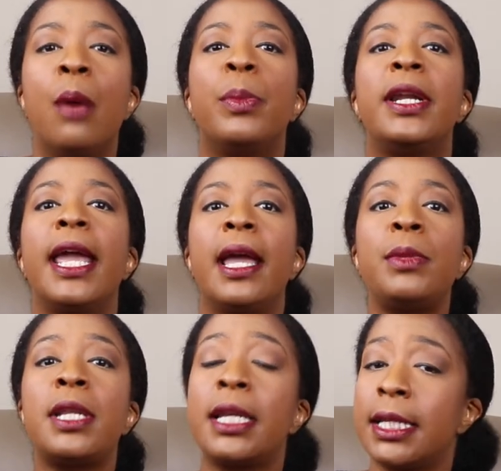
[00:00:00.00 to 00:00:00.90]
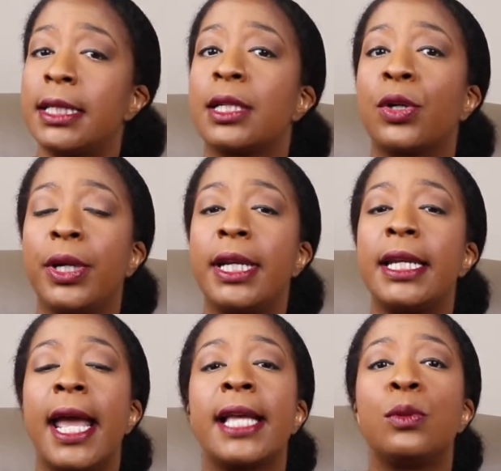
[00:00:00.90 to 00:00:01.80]
But amylin is
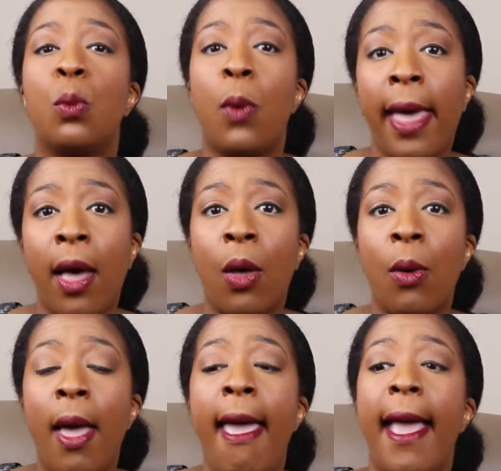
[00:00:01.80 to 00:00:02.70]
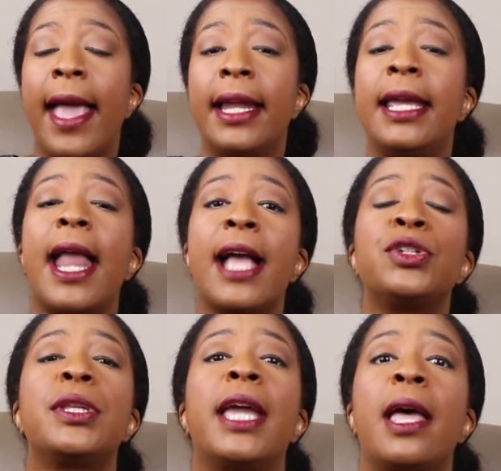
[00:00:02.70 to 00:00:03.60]
secreted as well, and it
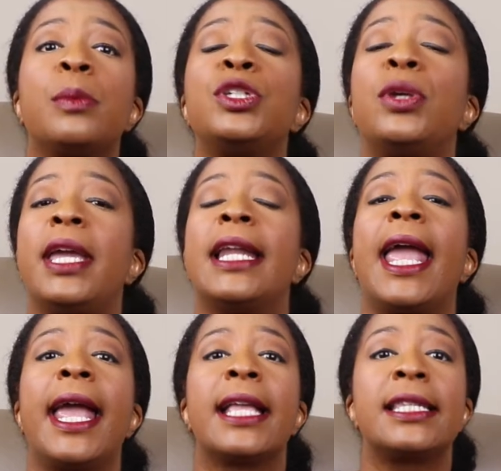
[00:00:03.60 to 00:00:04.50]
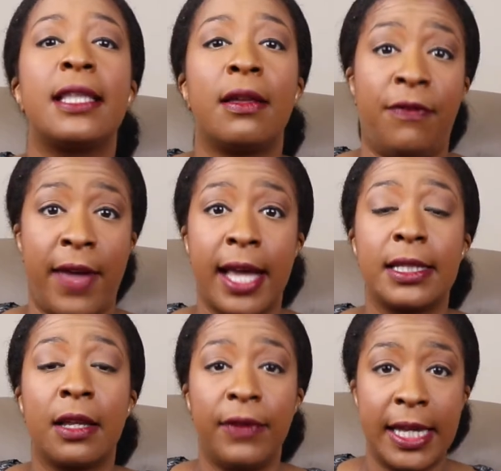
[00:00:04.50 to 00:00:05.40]
actually helps to enhance the effects of